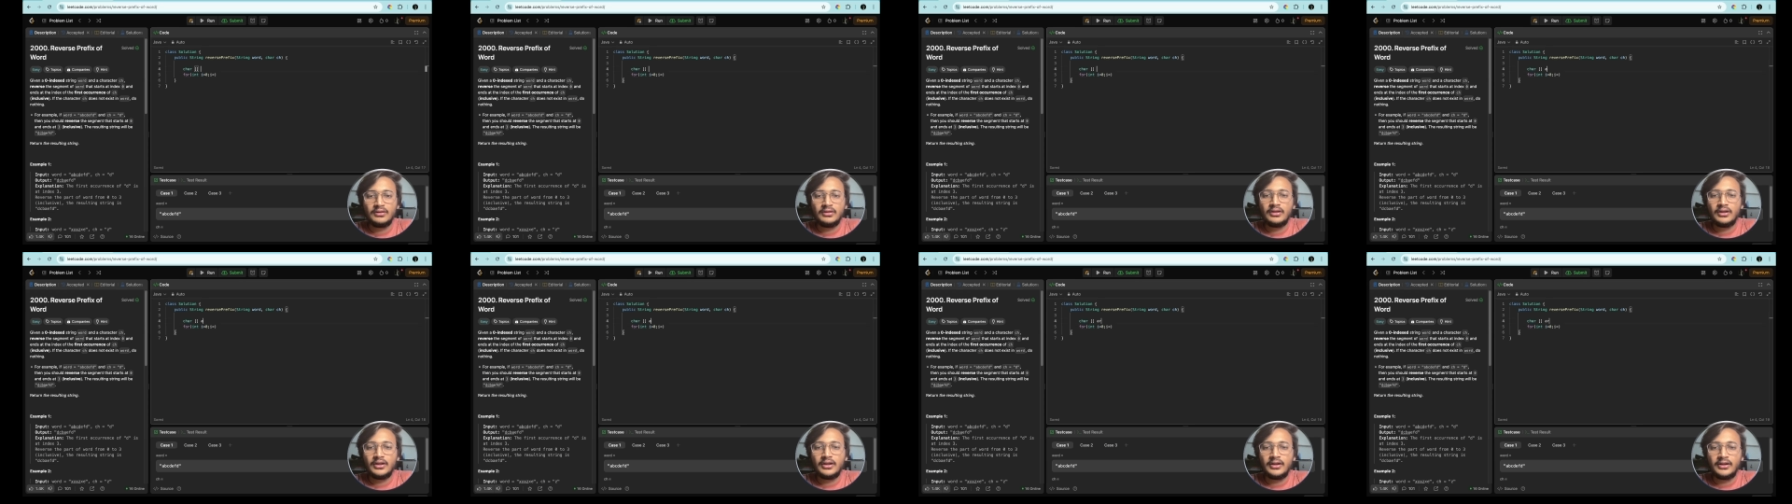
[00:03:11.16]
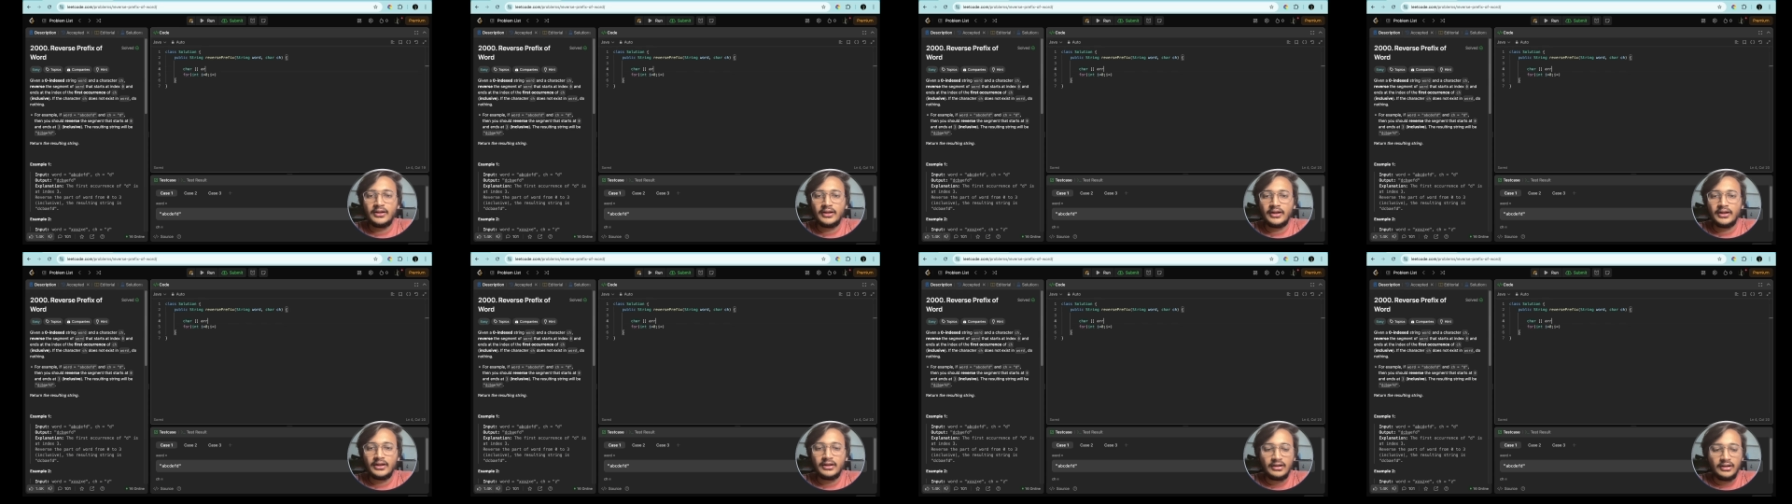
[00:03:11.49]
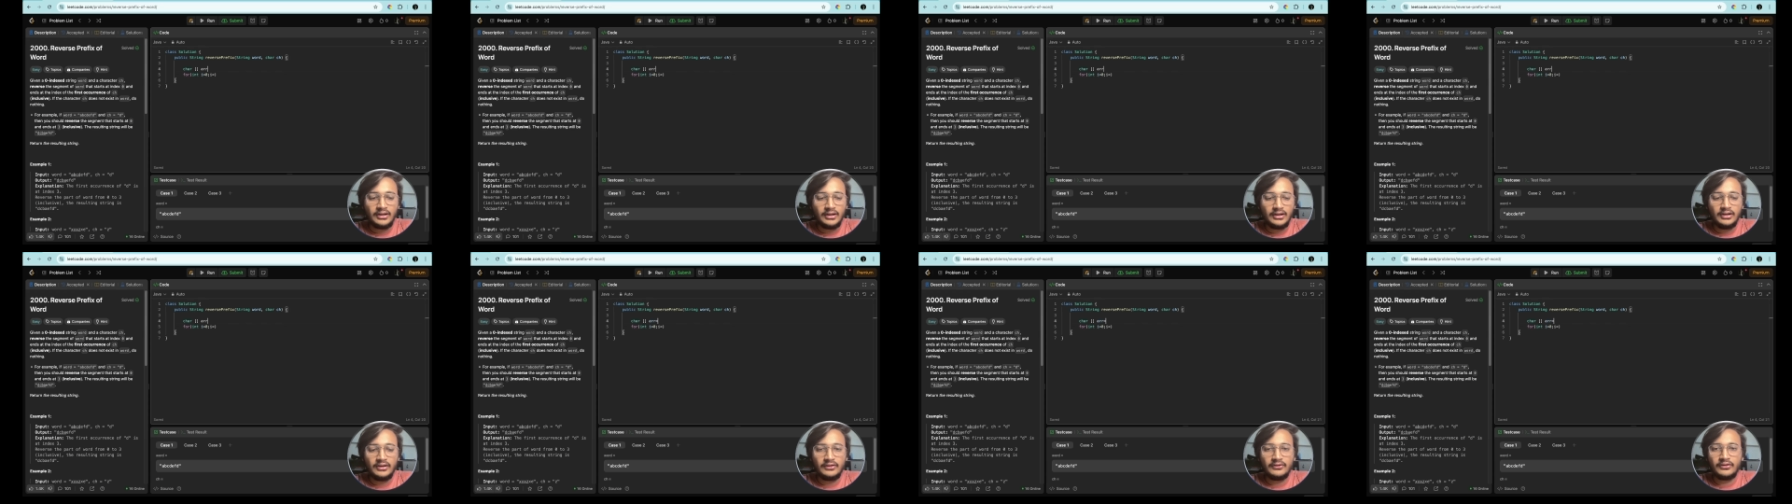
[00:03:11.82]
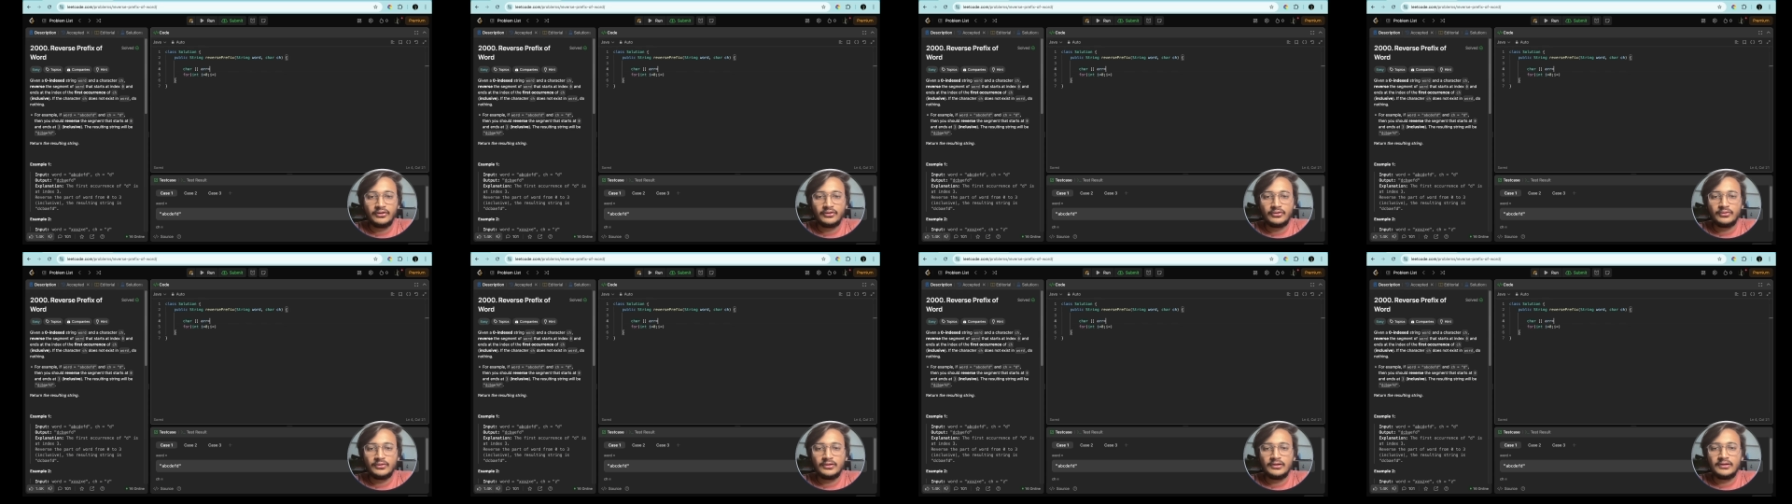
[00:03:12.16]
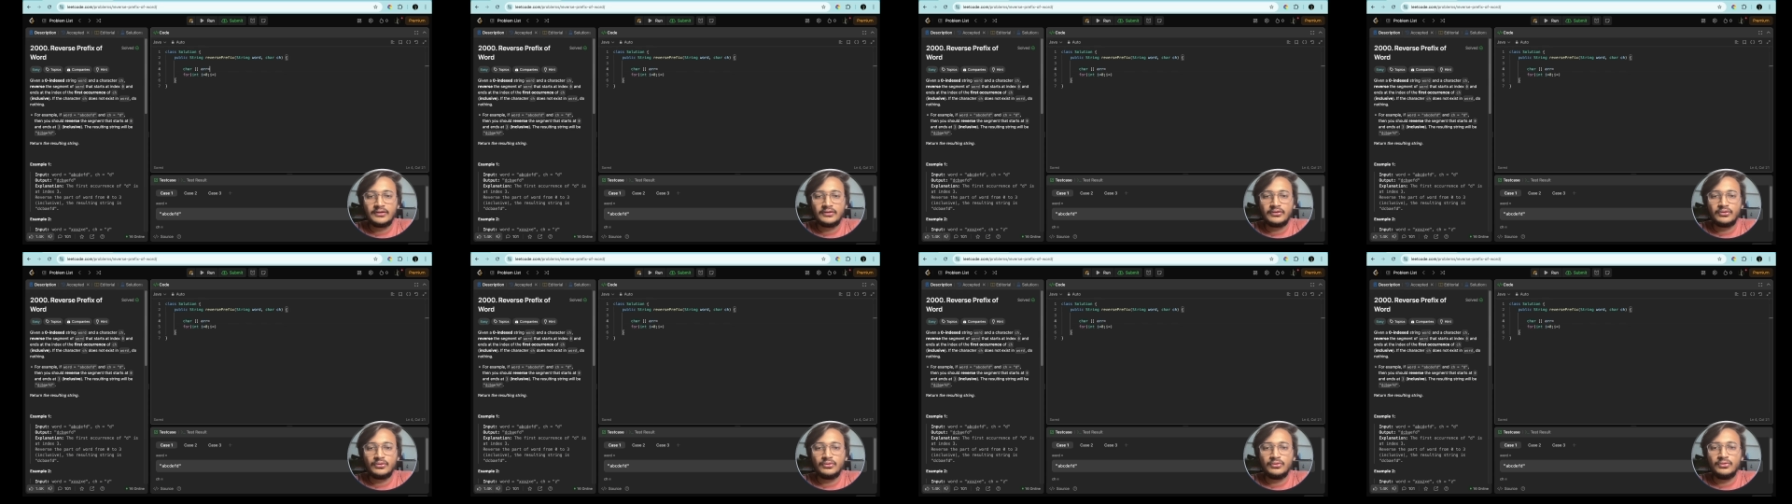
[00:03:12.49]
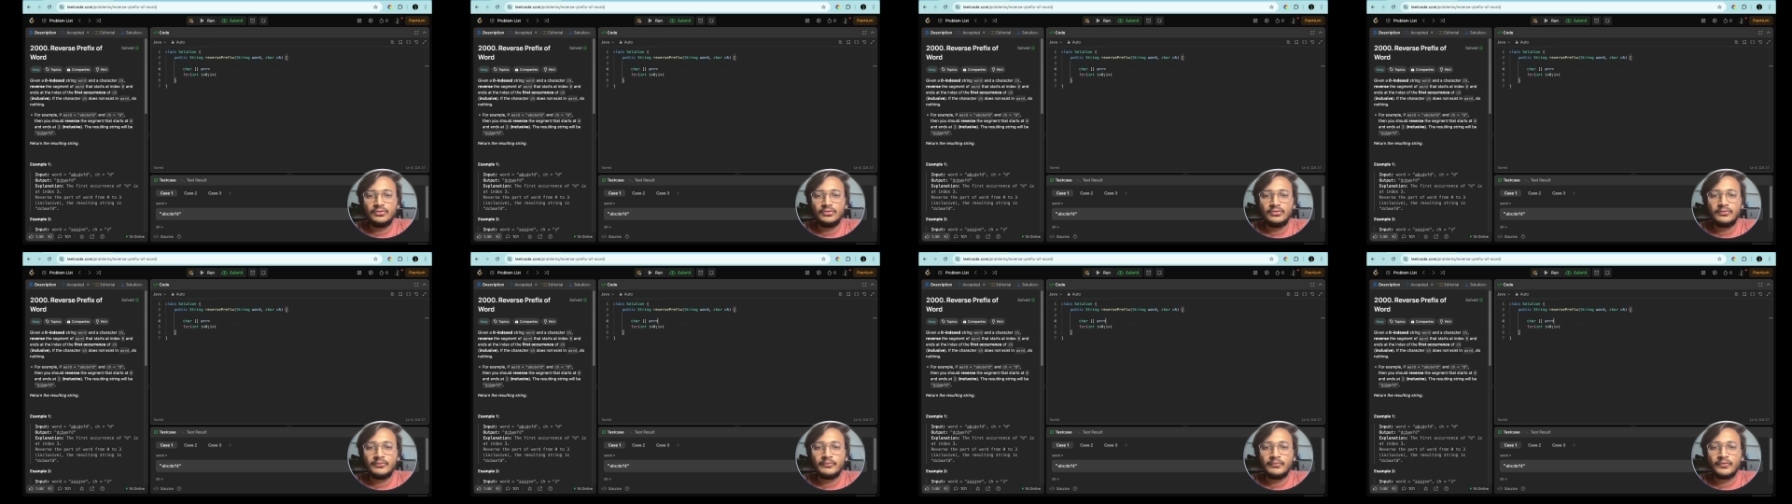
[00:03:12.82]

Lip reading: and array is equals to